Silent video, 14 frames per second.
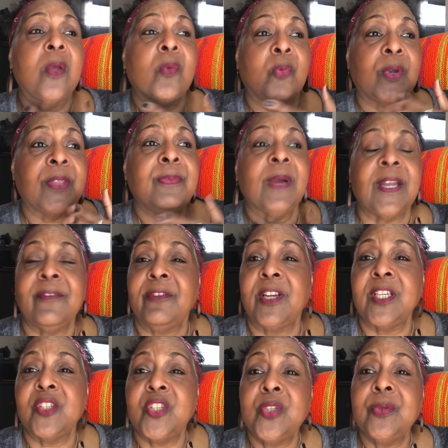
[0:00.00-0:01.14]
with my
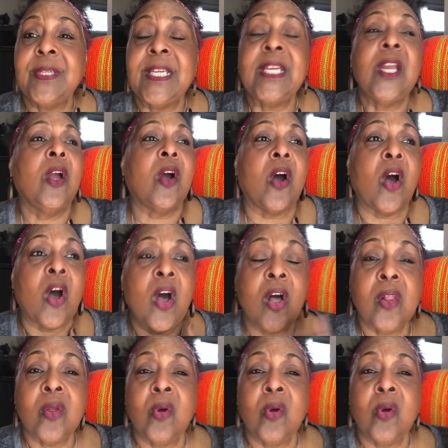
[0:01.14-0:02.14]
friend Judy all